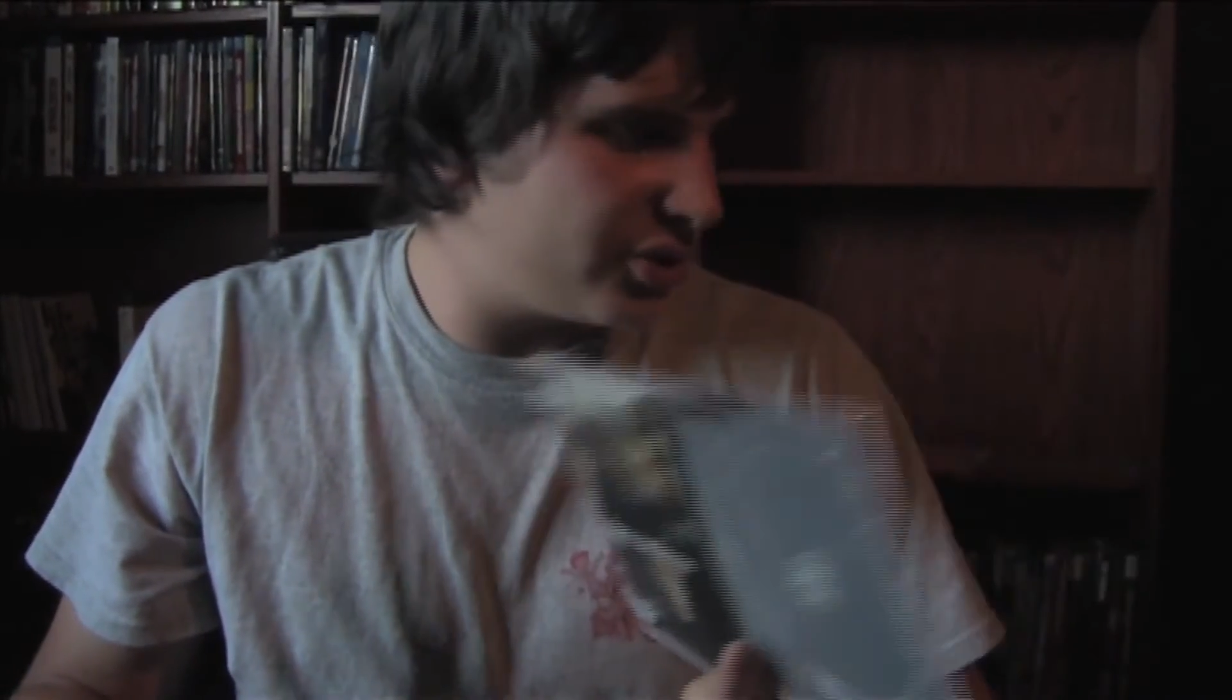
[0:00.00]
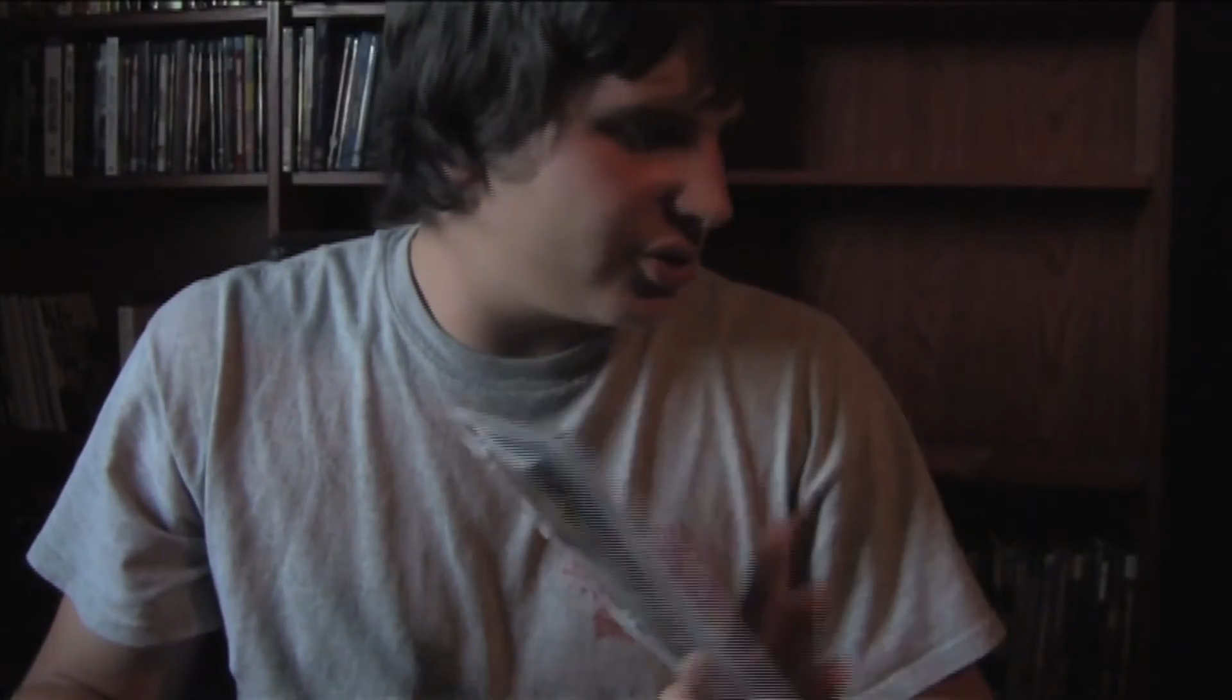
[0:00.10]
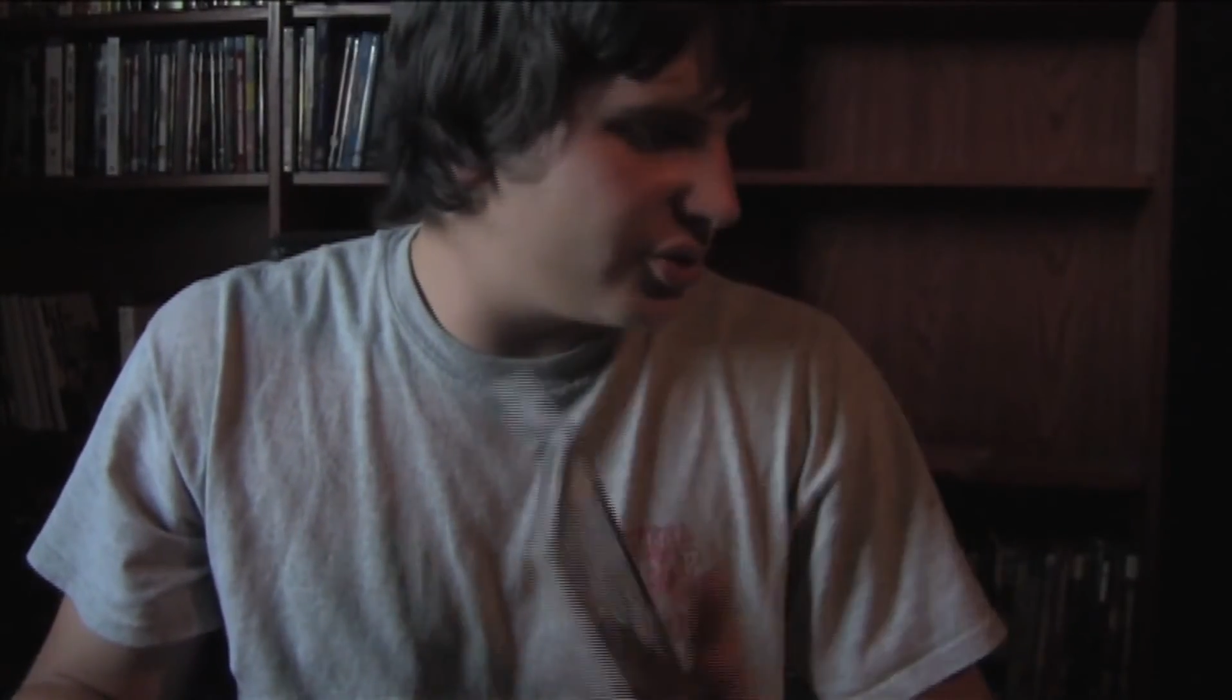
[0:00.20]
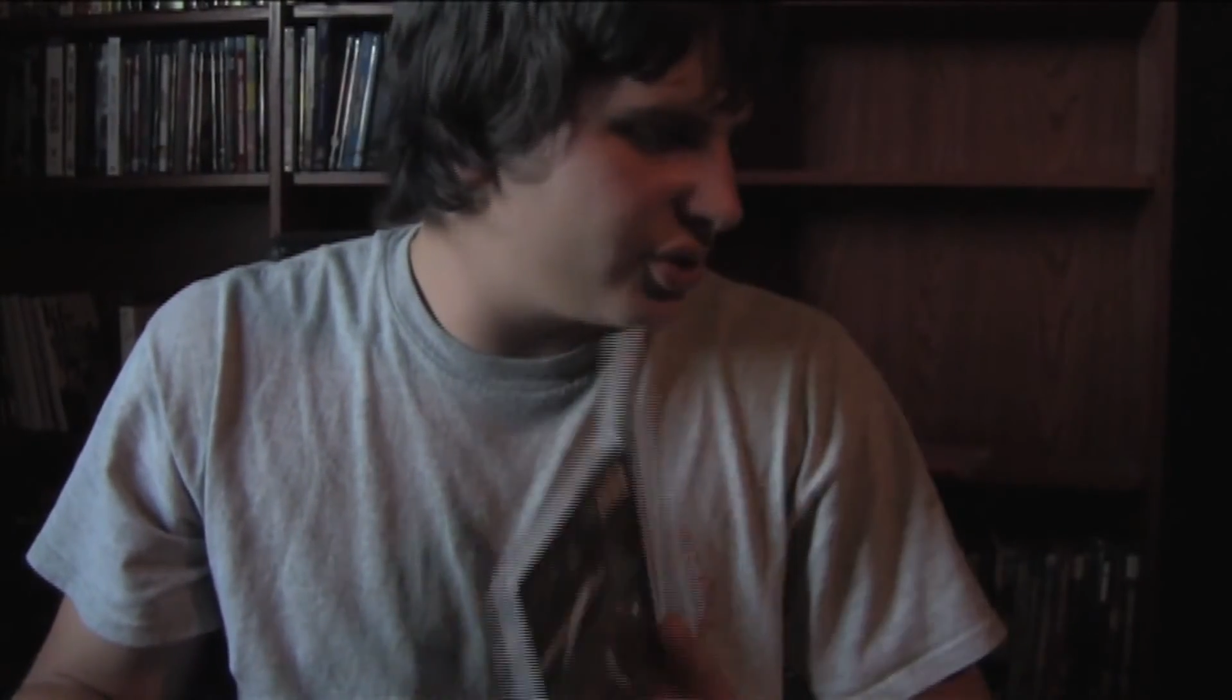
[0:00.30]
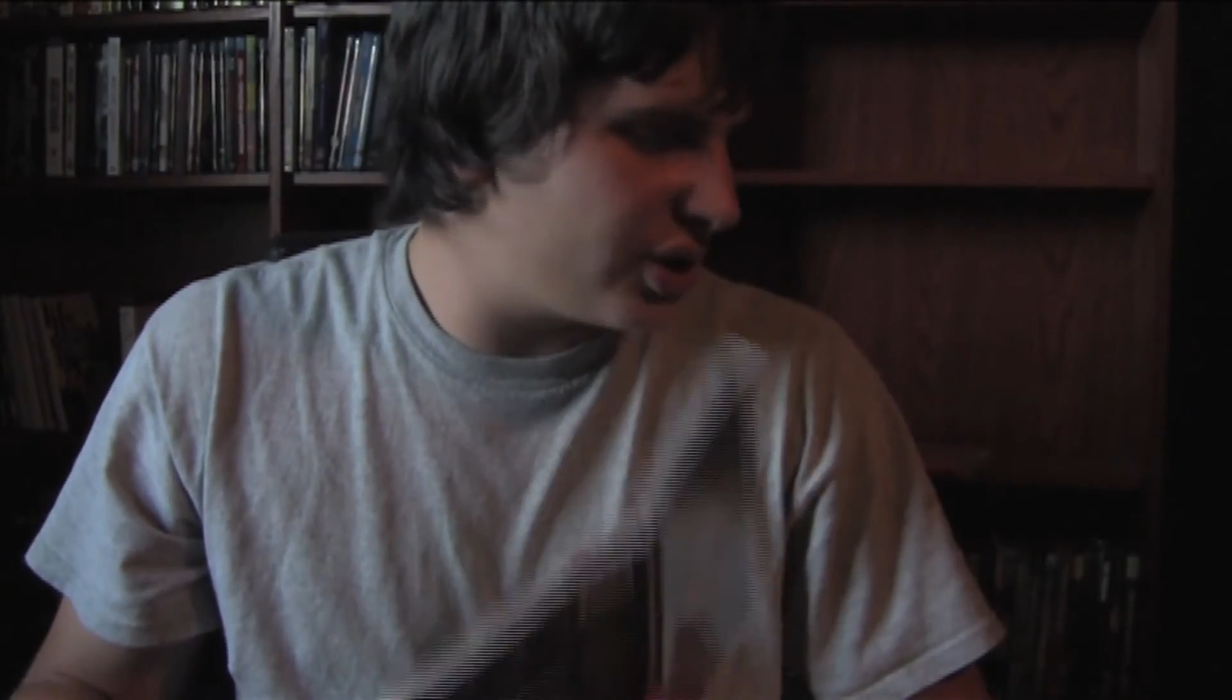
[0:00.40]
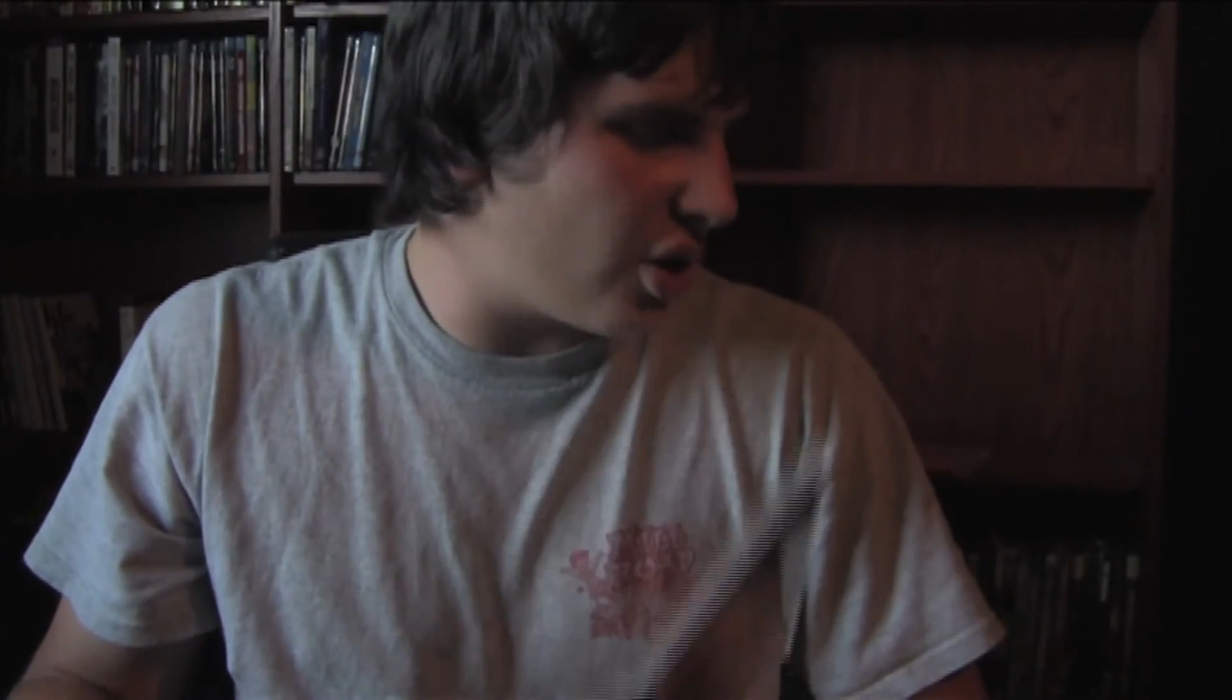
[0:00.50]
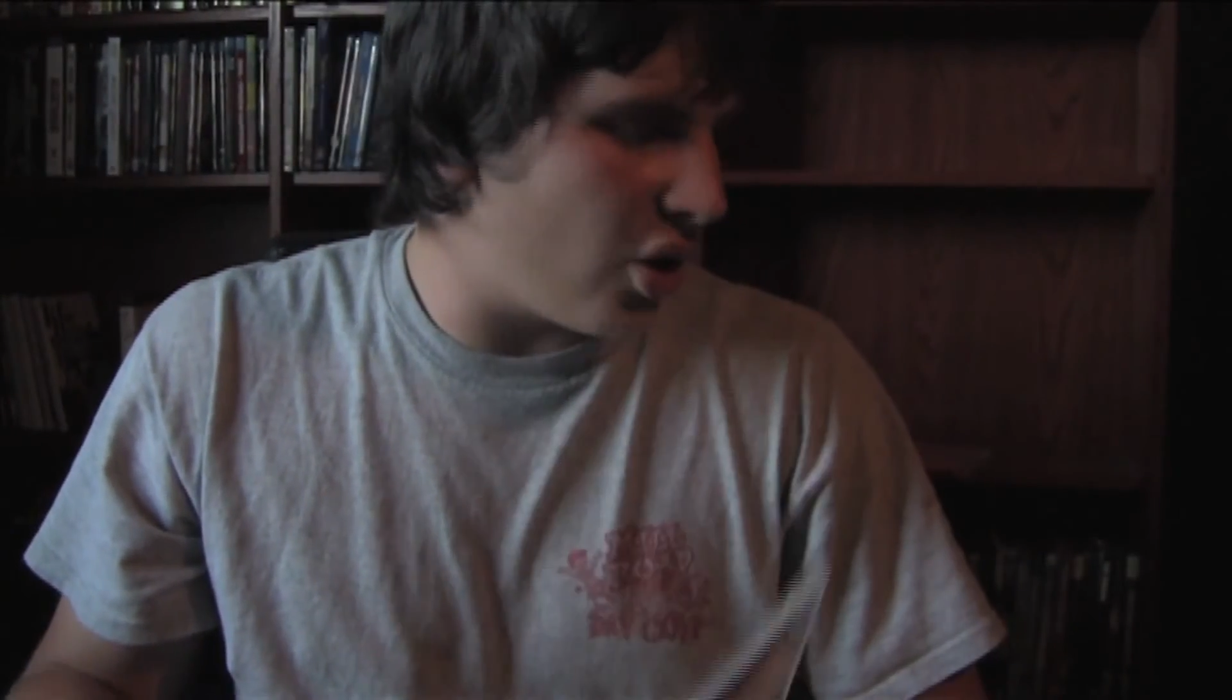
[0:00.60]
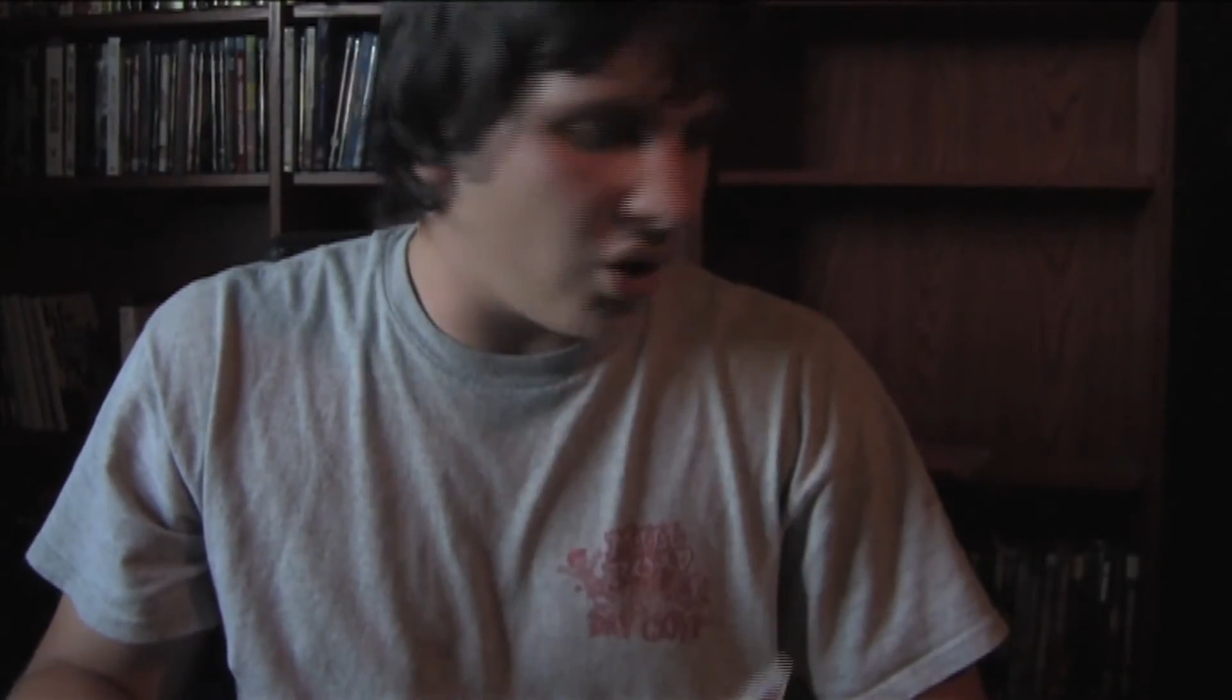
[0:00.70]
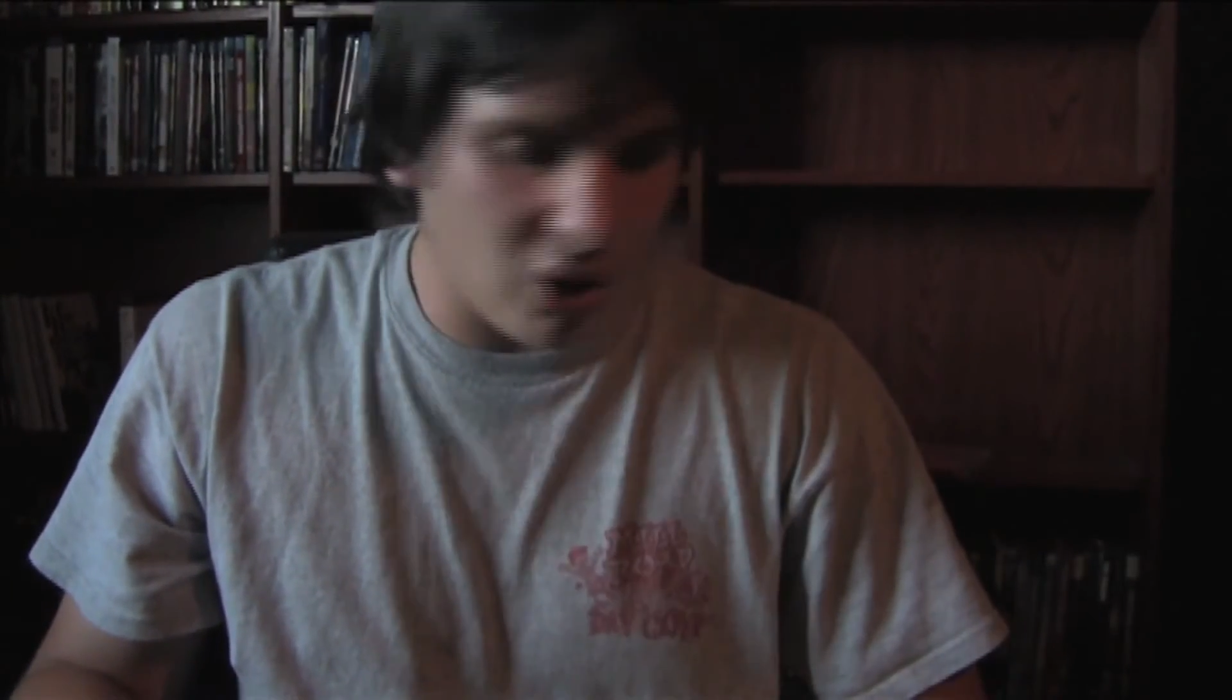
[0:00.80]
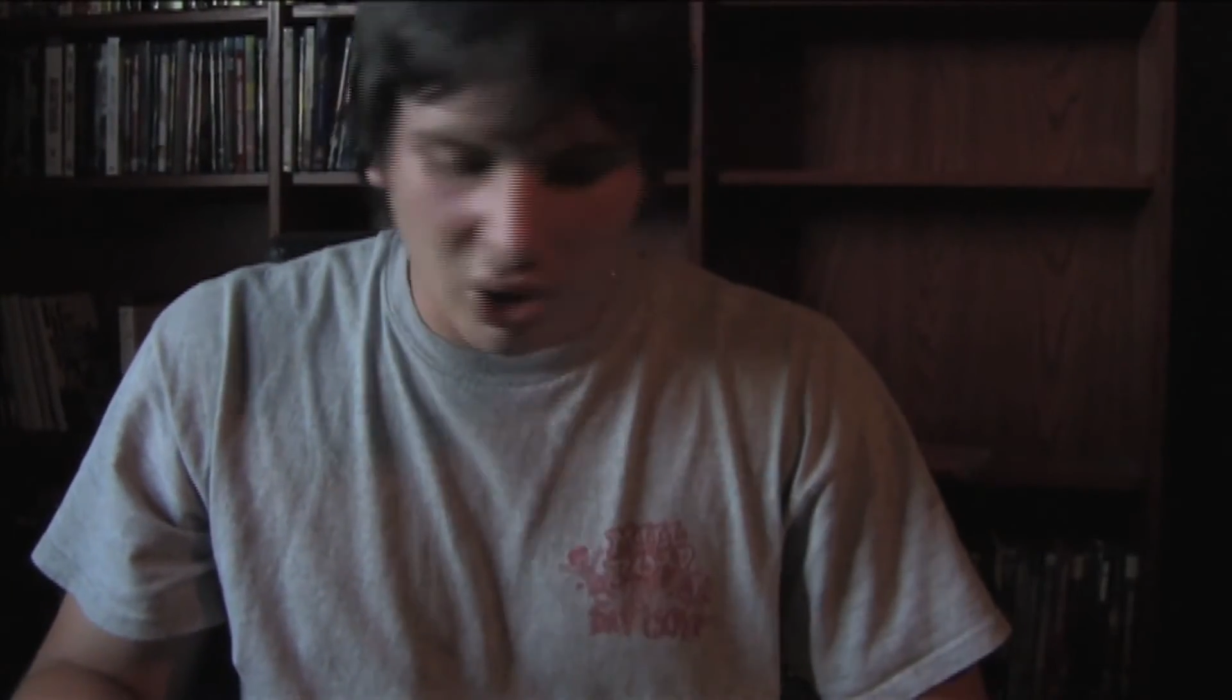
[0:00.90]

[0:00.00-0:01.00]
which there usually